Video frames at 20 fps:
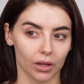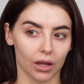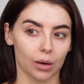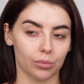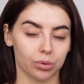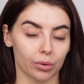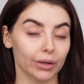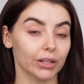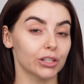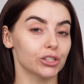
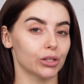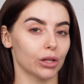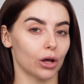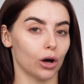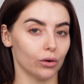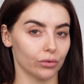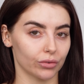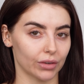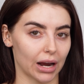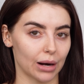I'm probably gonna do that
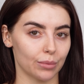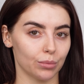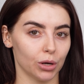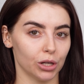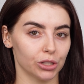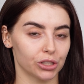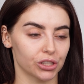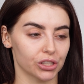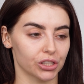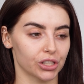off
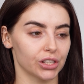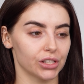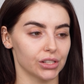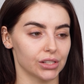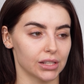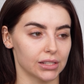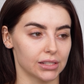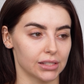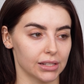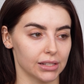camera just
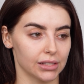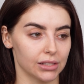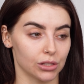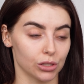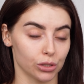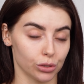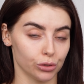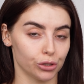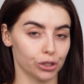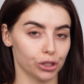cause this
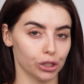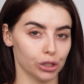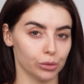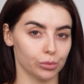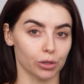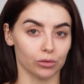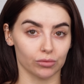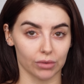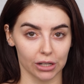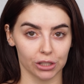is YouTube,
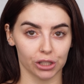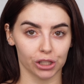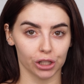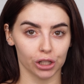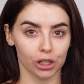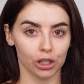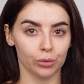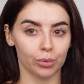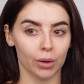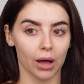not
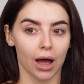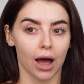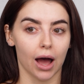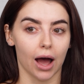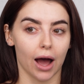RedTube.